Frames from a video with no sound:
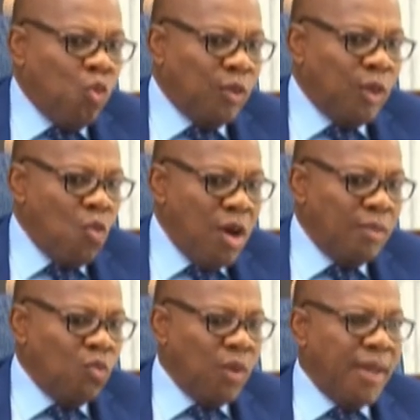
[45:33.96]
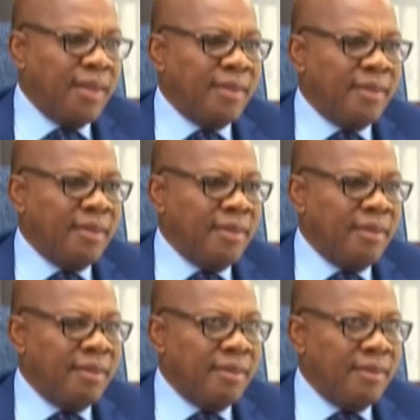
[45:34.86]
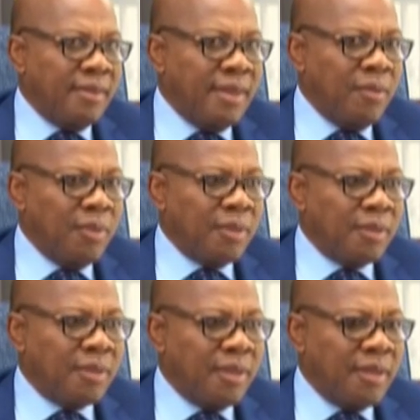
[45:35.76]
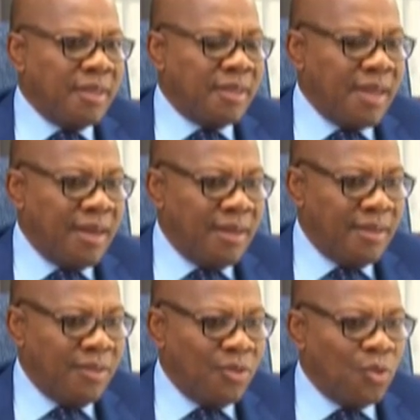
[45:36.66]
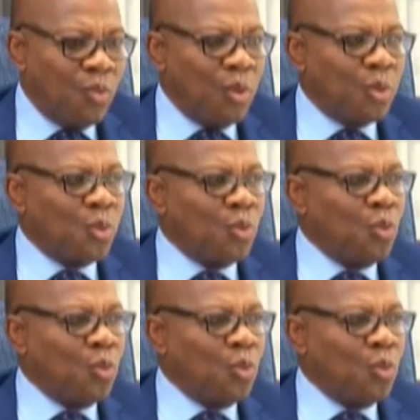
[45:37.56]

The one where there was a challenge was